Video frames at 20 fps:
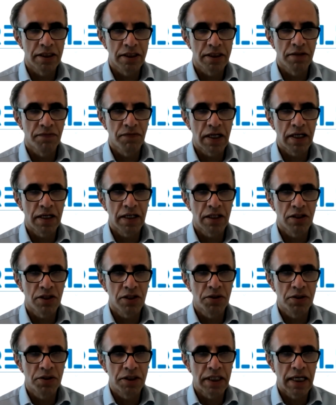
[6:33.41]
It's a very
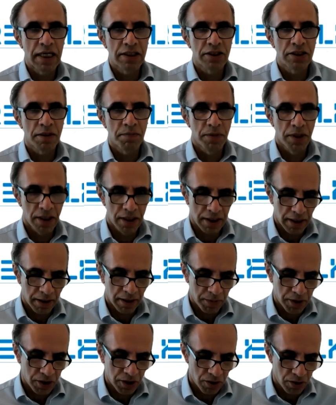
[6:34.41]
enthusiastic yep.
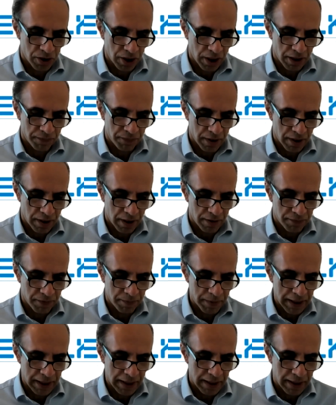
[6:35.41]
market, but you're going for
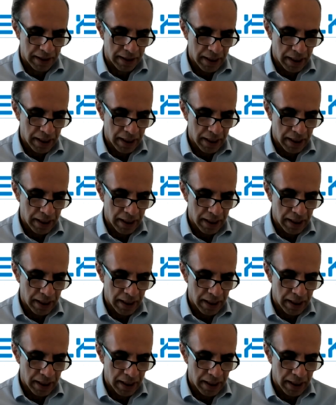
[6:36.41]
£500,000.